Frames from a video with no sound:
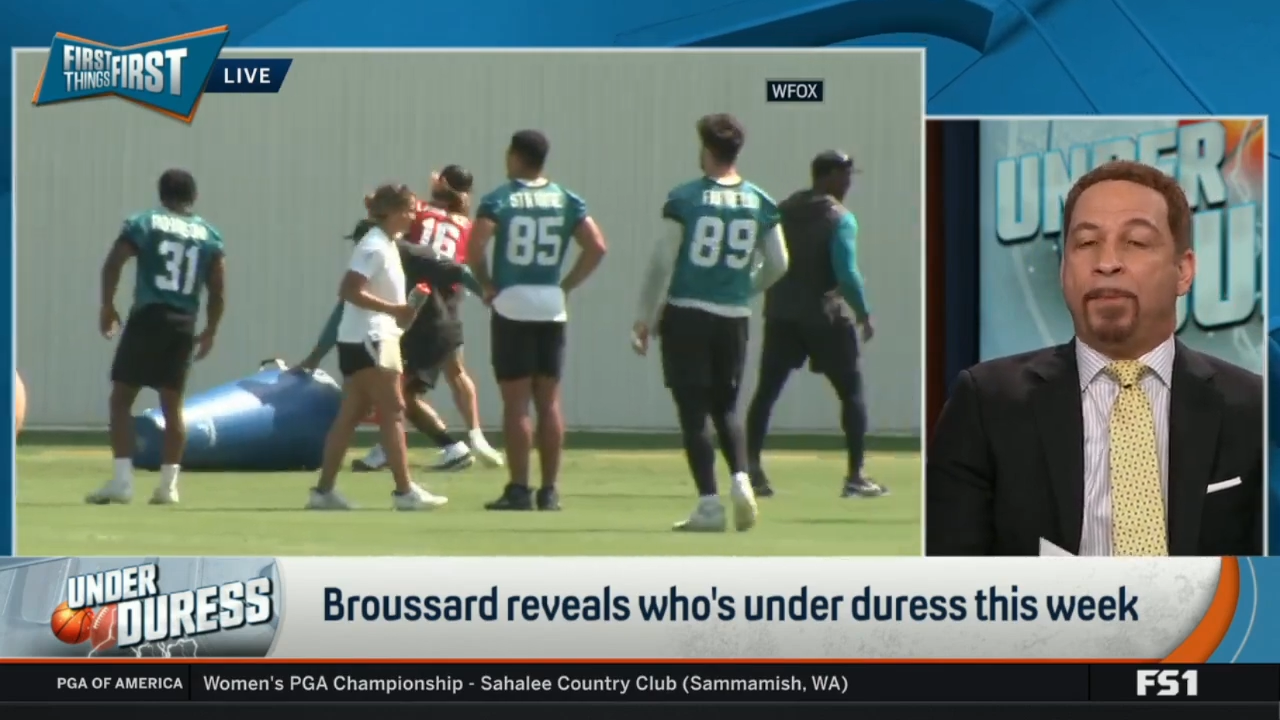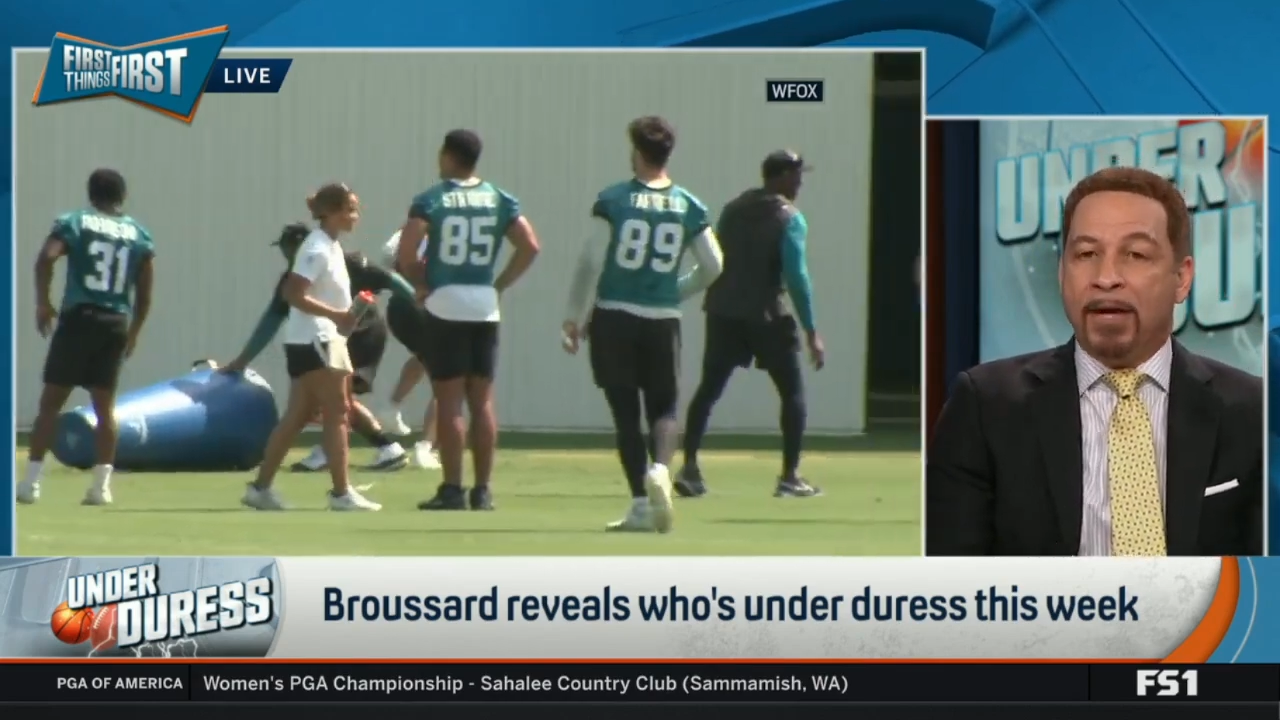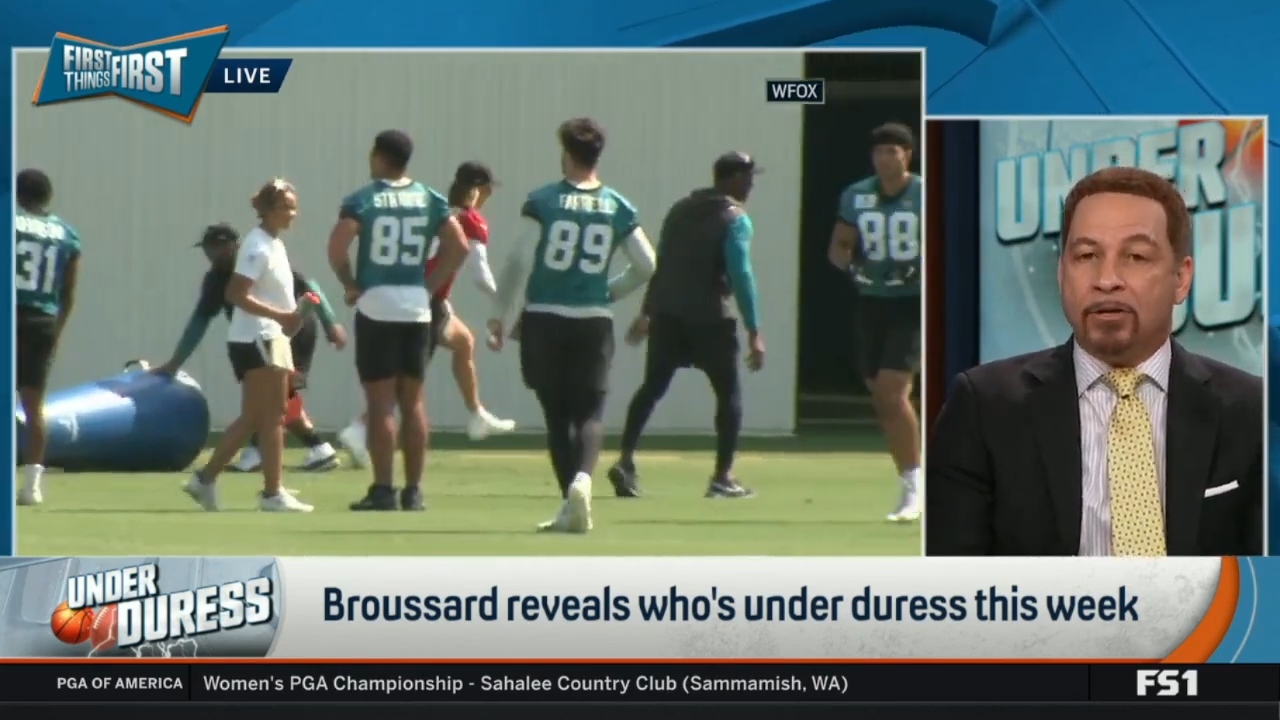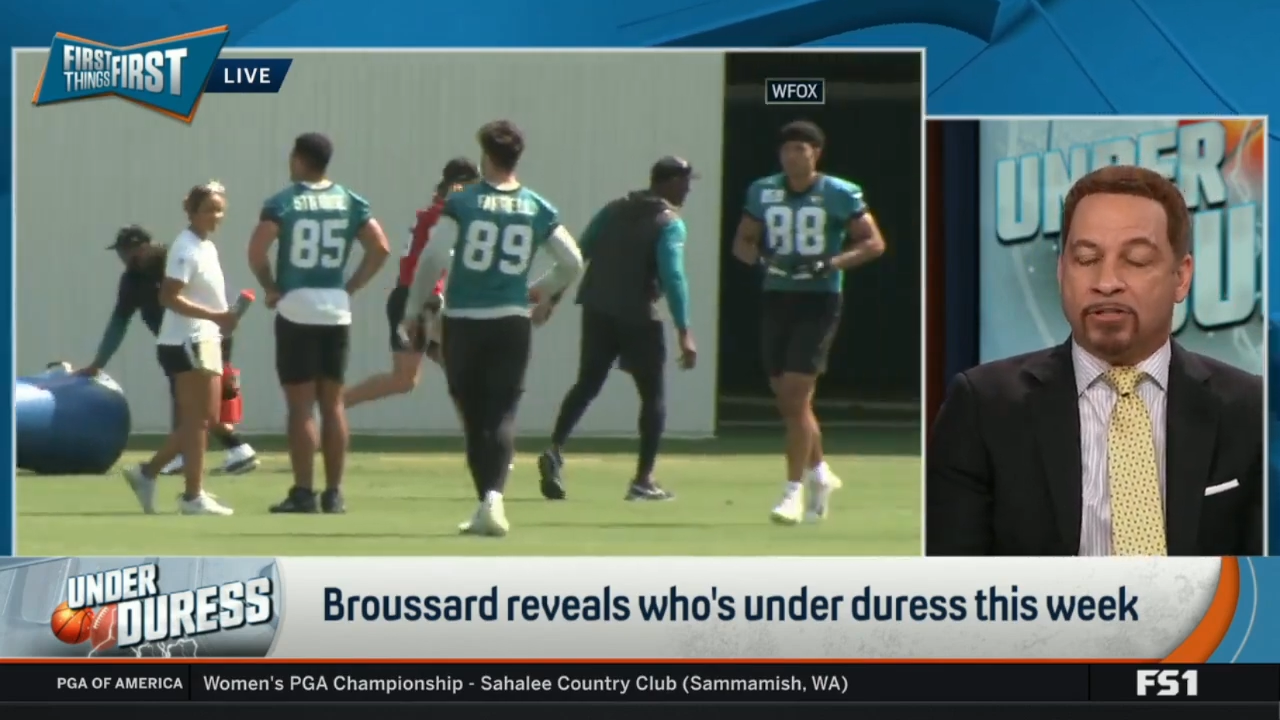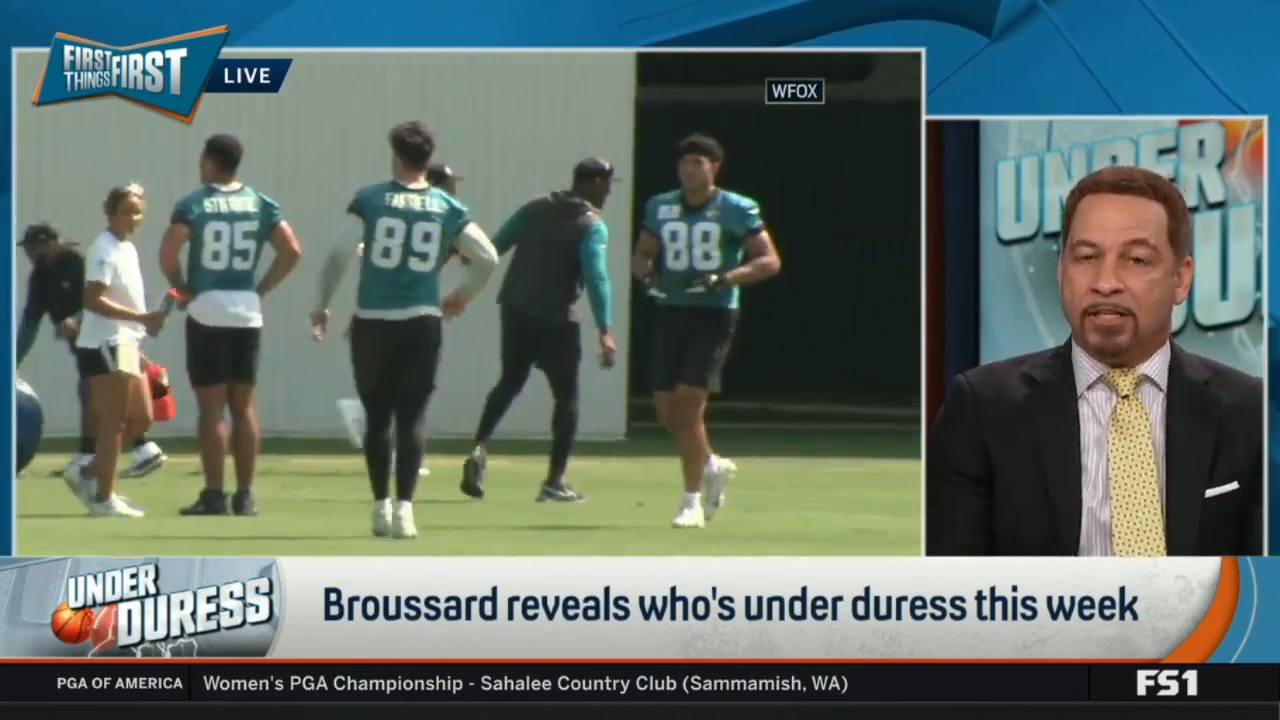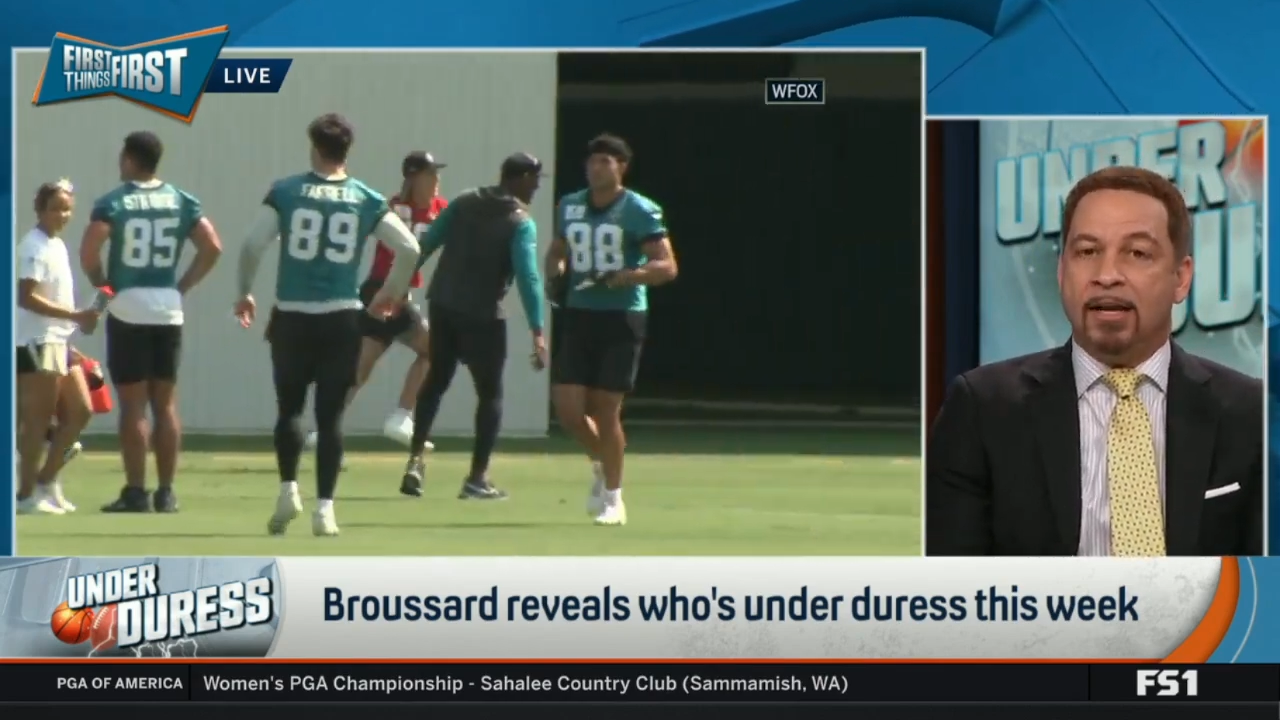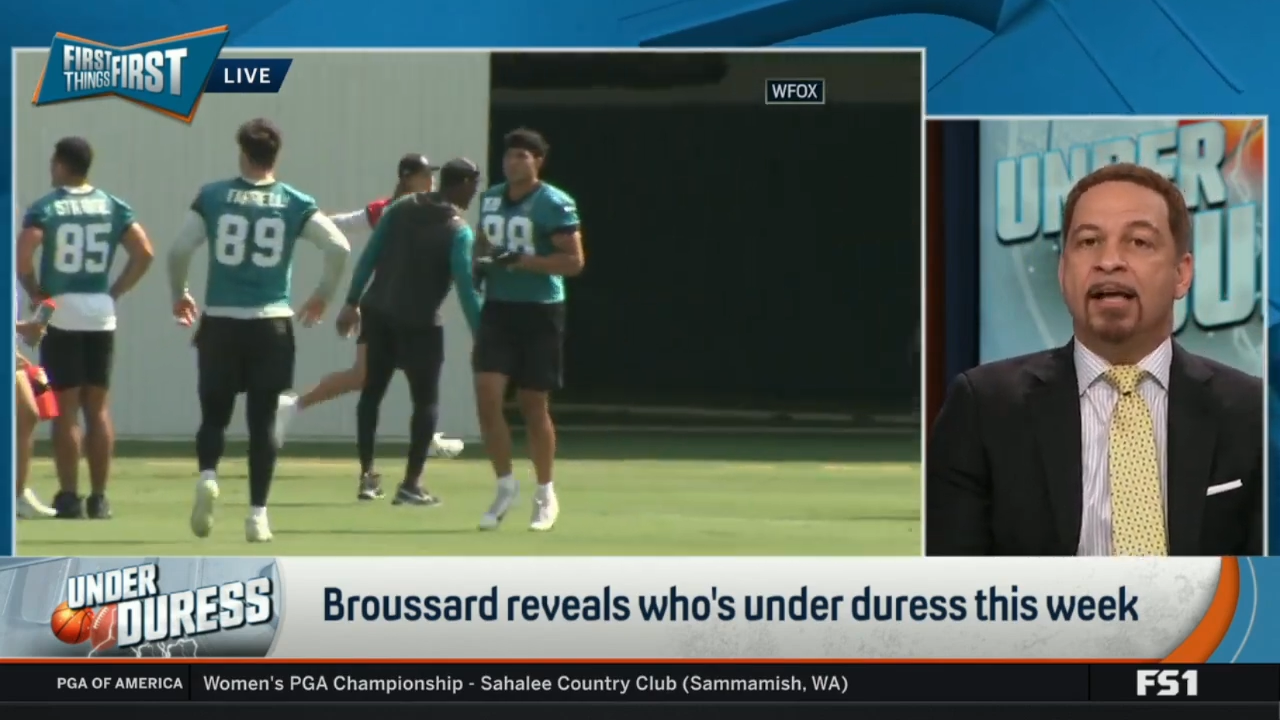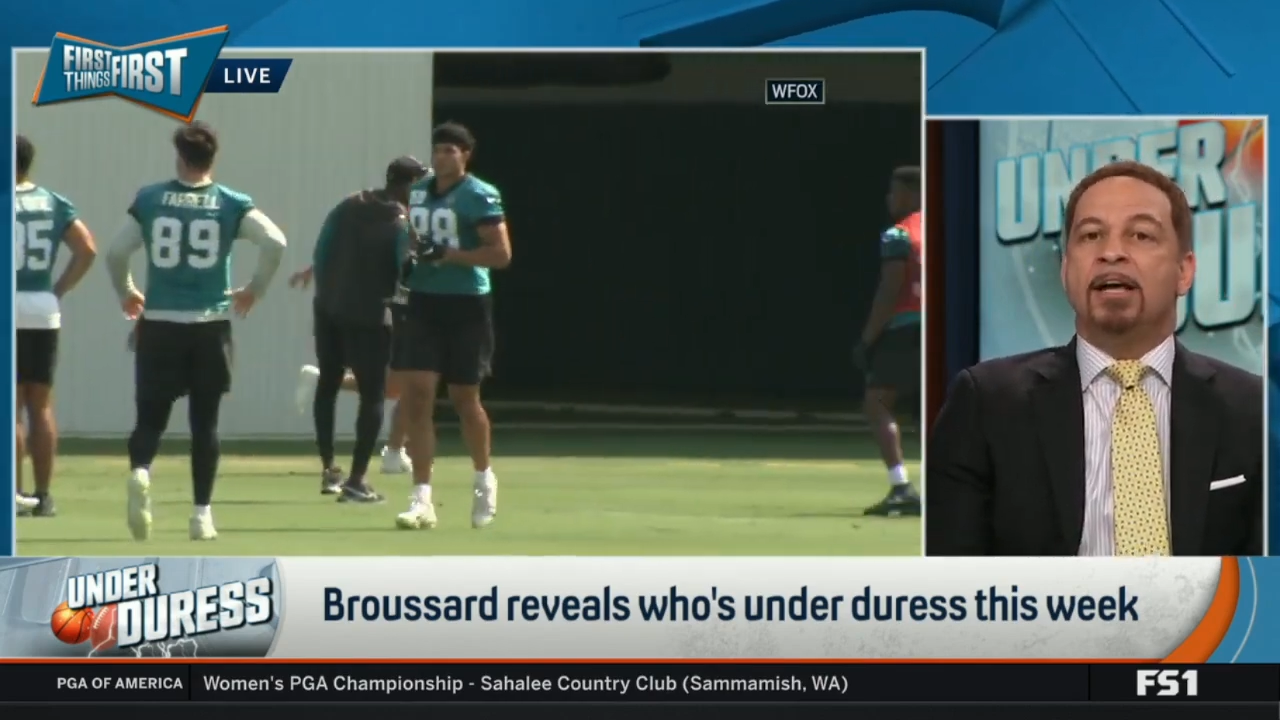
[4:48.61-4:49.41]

Pederson.